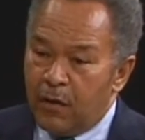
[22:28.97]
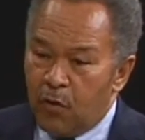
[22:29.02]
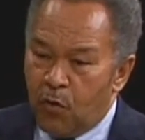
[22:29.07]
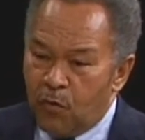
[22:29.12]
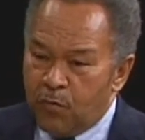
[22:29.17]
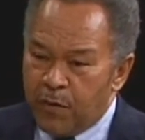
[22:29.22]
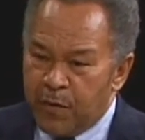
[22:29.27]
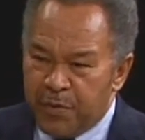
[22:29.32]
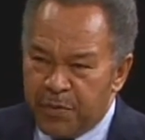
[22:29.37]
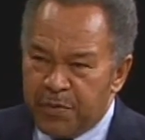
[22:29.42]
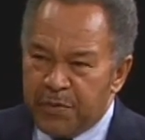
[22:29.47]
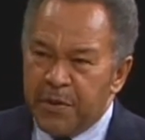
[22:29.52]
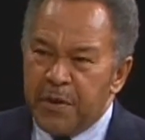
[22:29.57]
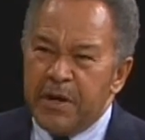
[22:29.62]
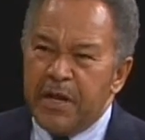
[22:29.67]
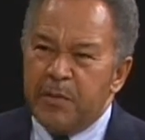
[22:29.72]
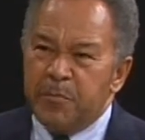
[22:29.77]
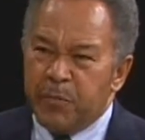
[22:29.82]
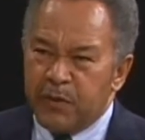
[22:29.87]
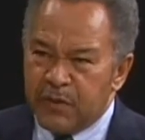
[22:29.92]
over
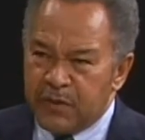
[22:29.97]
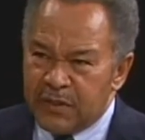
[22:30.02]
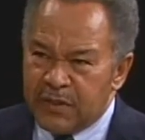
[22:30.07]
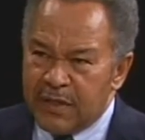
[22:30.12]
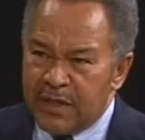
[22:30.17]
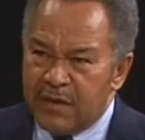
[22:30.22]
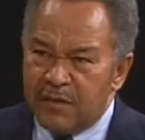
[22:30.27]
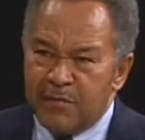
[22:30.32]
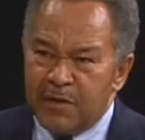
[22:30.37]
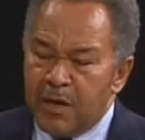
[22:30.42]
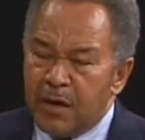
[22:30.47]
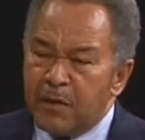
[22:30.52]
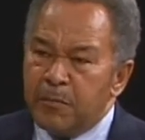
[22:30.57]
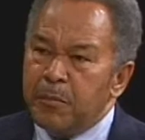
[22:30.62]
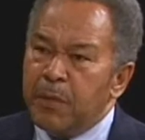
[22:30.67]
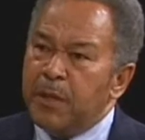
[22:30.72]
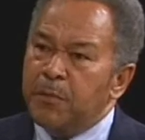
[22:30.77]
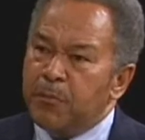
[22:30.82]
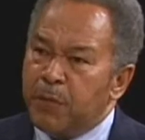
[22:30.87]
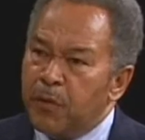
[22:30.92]
30% of young
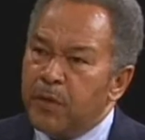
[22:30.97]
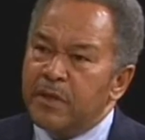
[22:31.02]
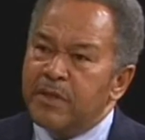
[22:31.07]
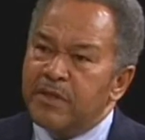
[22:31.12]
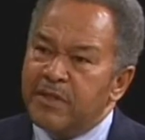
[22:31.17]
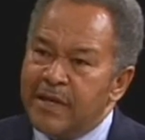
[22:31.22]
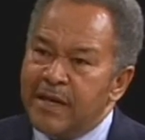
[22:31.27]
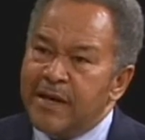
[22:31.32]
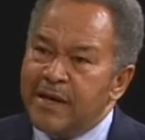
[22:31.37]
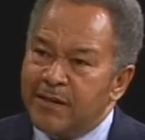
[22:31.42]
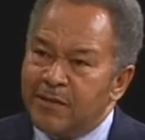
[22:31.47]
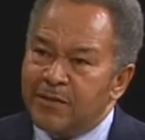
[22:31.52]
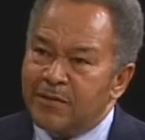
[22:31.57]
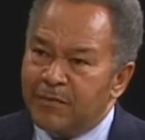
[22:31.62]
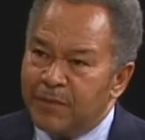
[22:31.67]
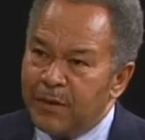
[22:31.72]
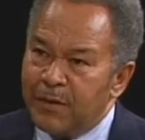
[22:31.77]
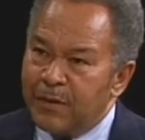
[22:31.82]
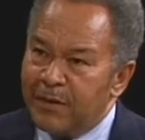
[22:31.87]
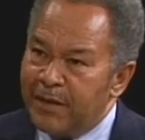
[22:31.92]
people under the age
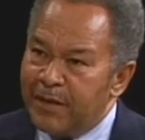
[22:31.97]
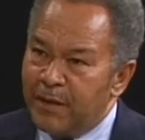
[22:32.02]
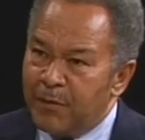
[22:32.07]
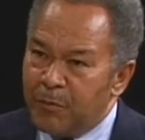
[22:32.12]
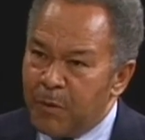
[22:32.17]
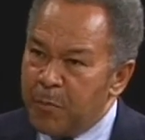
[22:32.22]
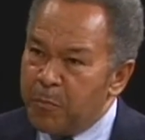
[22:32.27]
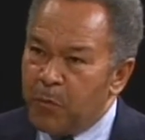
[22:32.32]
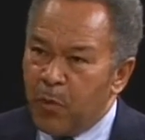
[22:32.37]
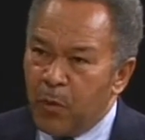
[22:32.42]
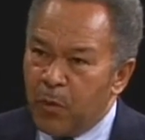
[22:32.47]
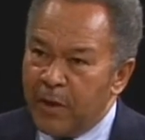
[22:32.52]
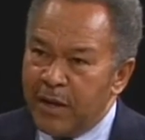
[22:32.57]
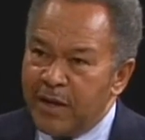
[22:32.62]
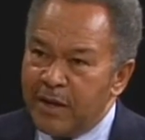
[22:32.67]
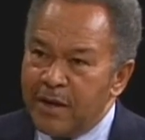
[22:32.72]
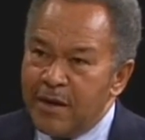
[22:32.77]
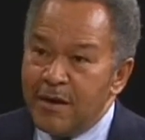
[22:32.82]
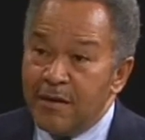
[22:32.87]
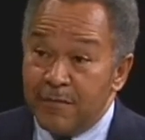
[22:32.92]
of 30 are
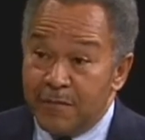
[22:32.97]
reporting